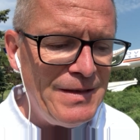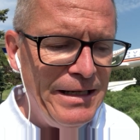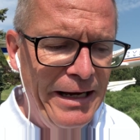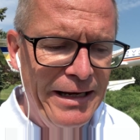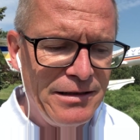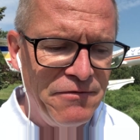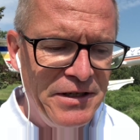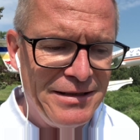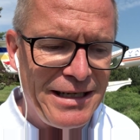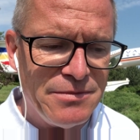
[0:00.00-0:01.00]
Yeah, and I
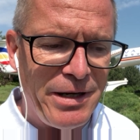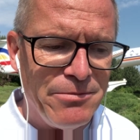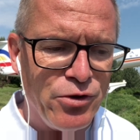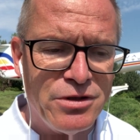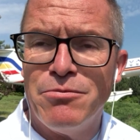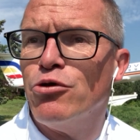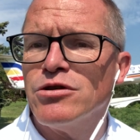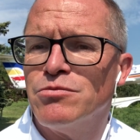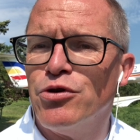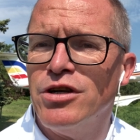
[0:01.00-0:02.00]
think that's my most
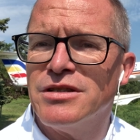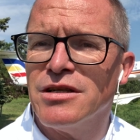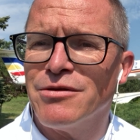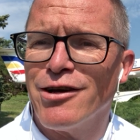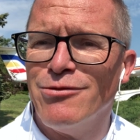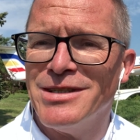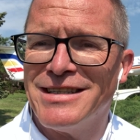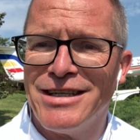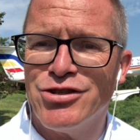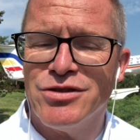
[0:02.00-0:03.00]
important policy
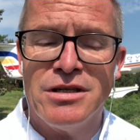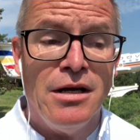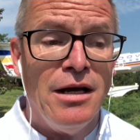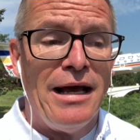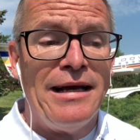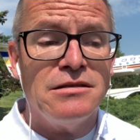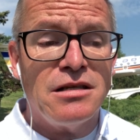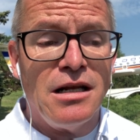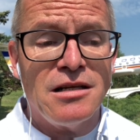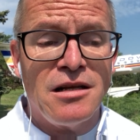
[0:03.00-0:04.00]
recommendations. And
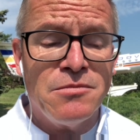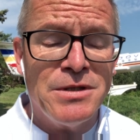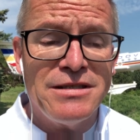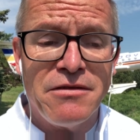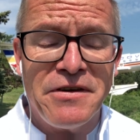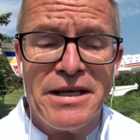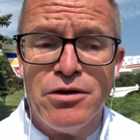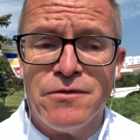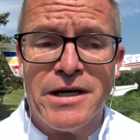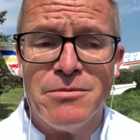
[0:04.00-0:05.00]
let me say thank
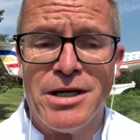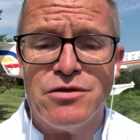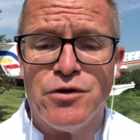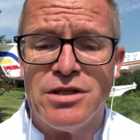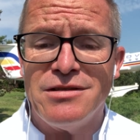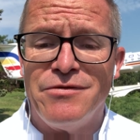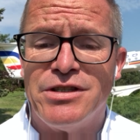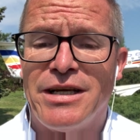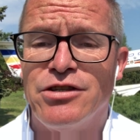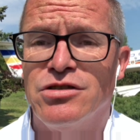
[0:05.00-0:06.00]
you very much for this
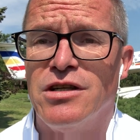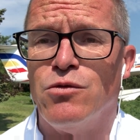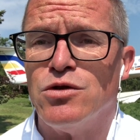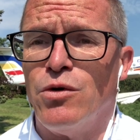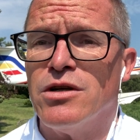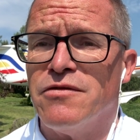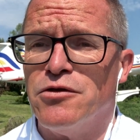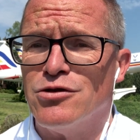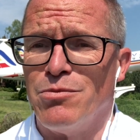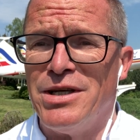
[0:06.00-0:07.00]
invitation. It was
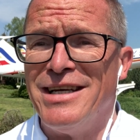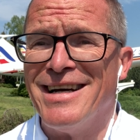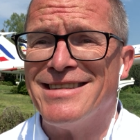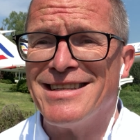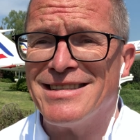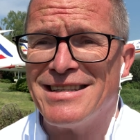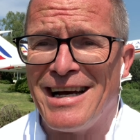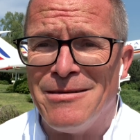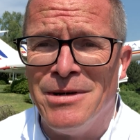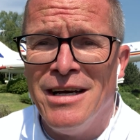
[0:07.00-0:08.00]
wonderful to be here at this
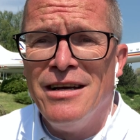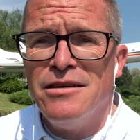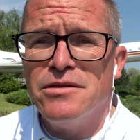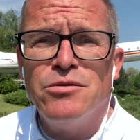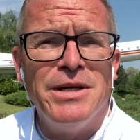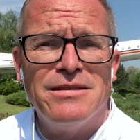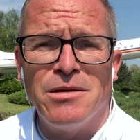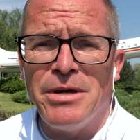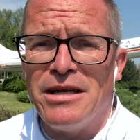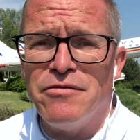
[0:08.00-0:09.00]
time,
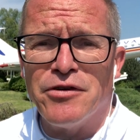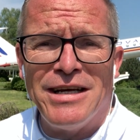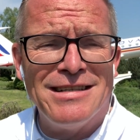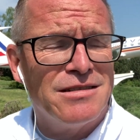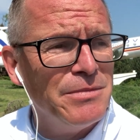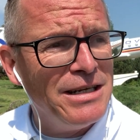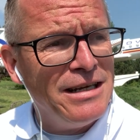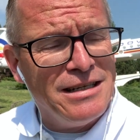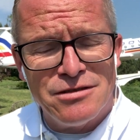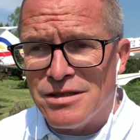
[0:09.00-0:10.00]
meeting many friends,
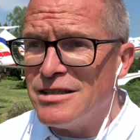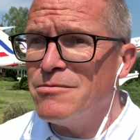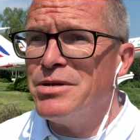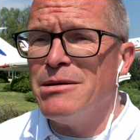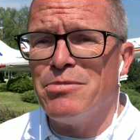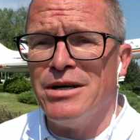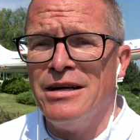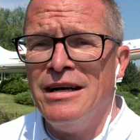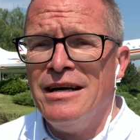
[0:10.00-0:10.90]
many interesting people.